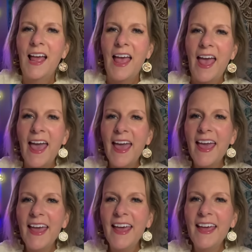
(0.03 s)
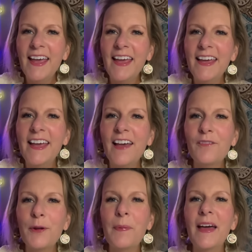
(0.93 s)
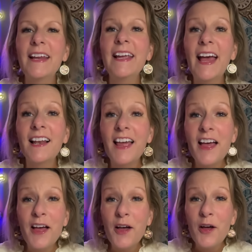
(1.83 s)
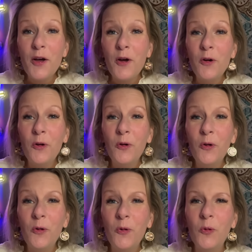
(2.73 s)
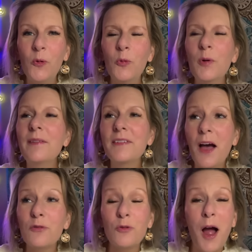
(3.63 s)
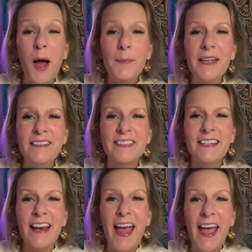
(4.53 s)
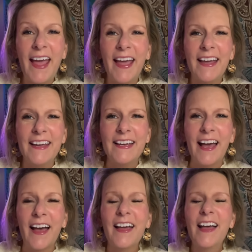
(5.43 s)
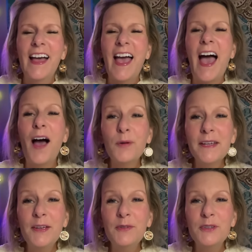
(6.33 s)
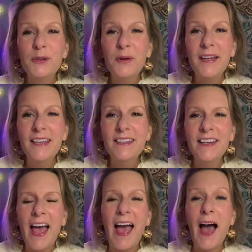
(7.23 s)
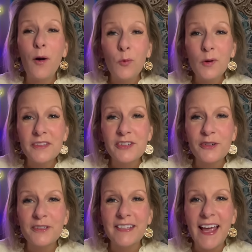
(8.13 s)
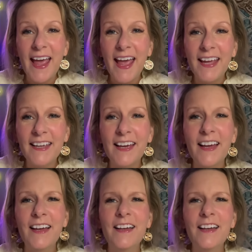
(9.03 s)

Hey everybody, hello! We've got ramen today. How are you doing? How was your day?